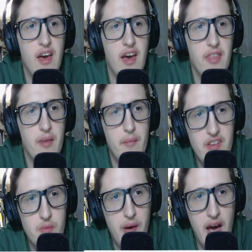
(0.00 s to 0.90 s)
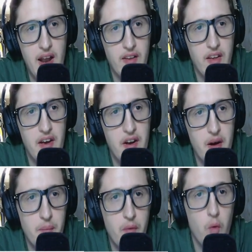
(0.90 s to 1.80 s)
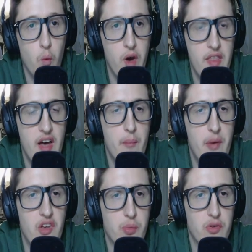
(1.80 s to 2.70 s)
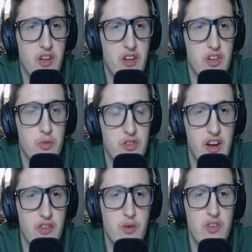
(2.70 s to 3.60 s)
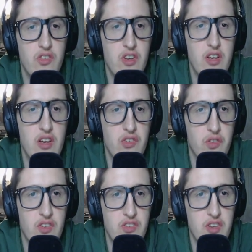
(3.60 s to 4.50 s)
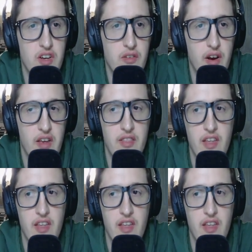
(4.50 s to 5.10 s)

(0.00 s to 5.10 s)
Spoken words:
and the Mets batting lineup with on base percentage, which as you can see is listed right